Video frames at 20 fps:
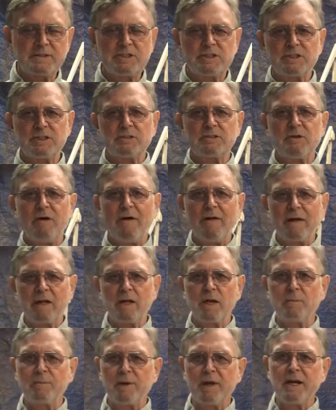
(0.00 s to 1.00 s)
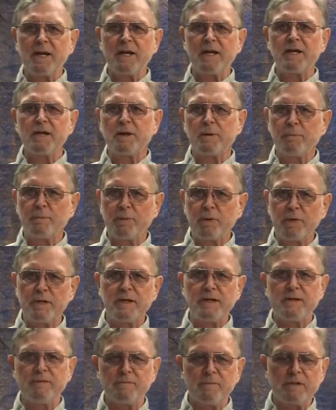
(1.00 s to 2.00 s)
just a little bit
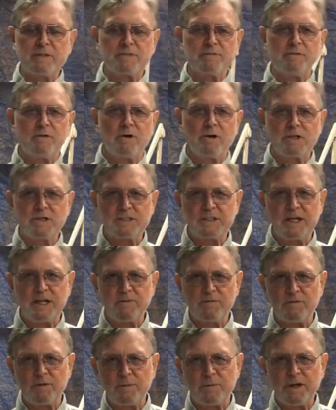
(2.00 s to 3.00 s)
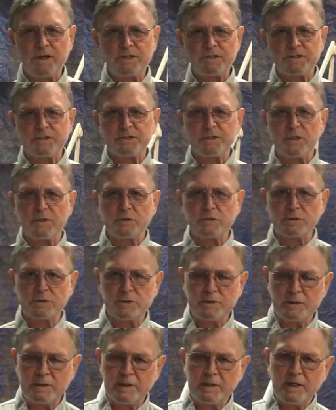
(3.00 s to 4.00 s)
incomplete as far as the information
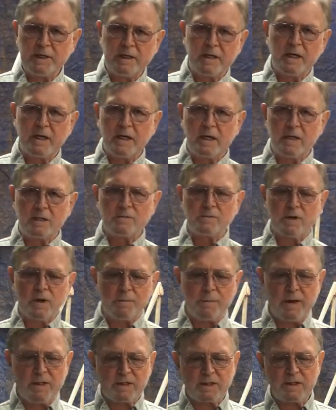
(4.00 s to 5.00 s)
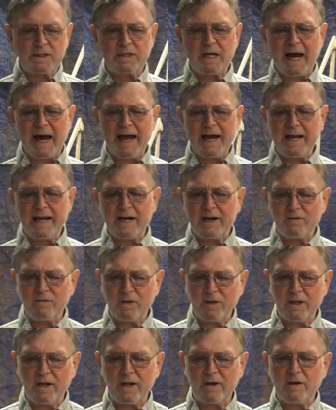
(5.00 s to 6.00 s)
goes uh, about the diet and
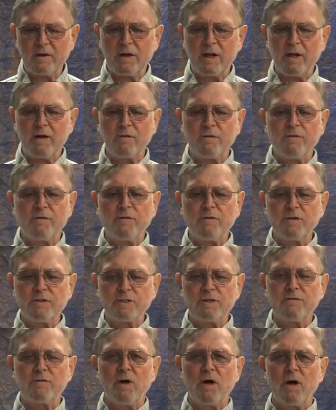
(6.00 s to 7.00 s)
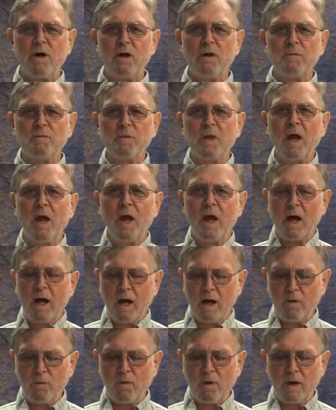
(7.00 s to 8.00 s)
everything. And first of all,
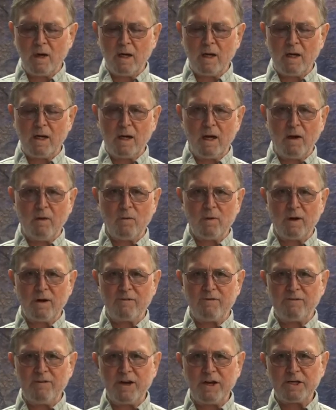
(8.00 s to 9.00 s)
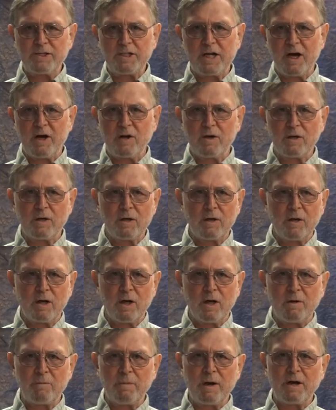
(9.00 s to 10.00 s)
I want I want to finish out
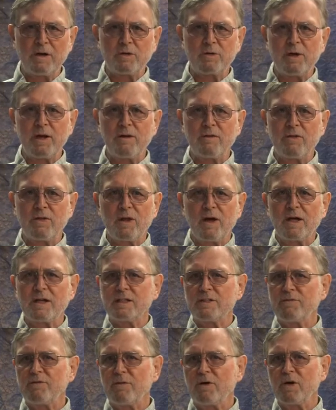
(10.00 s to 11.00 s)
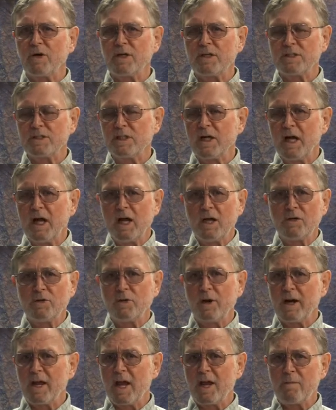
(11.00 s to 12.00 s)
uh, my train of thought as far as
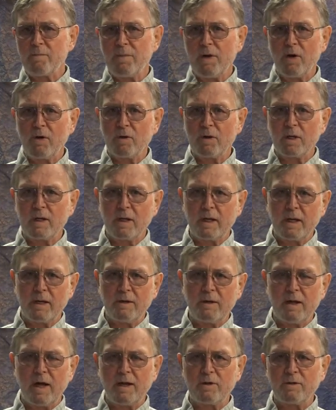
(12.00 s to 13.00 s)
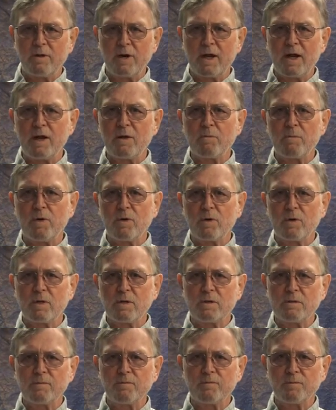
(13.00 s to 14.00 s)
drinking milk and not drinking milk
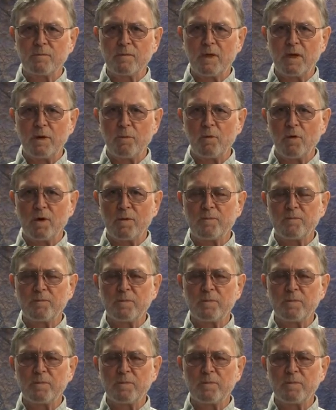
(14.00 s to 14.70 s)
anymore.